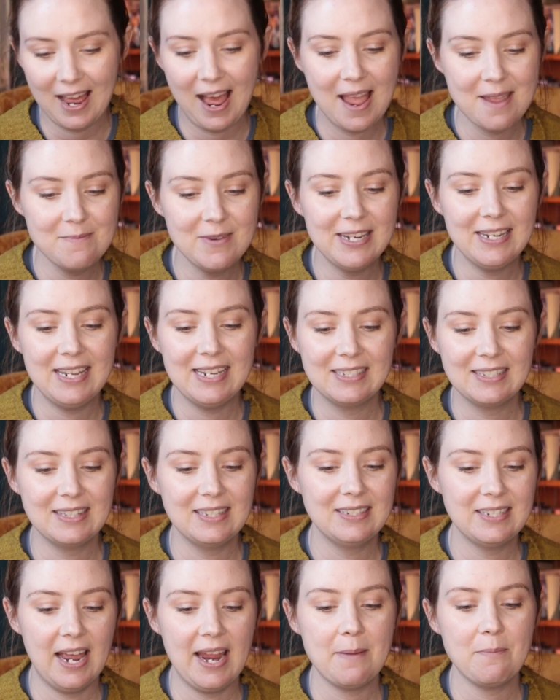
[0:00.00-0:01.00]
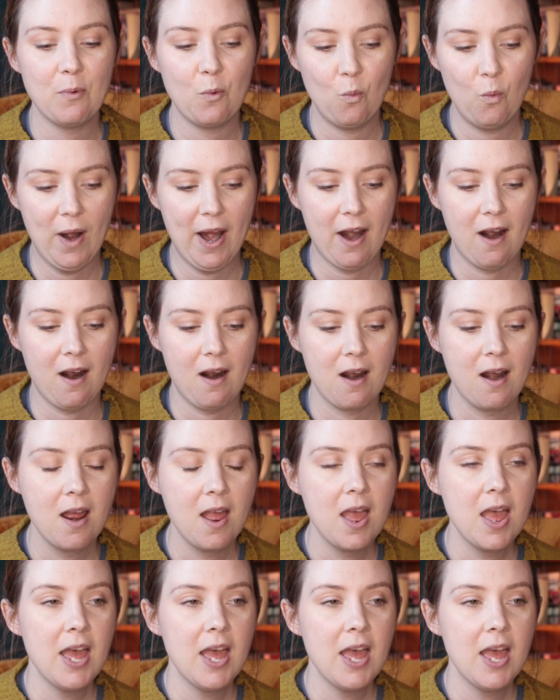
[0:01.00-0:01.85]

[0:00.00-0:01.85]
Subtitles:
I mean it's the type where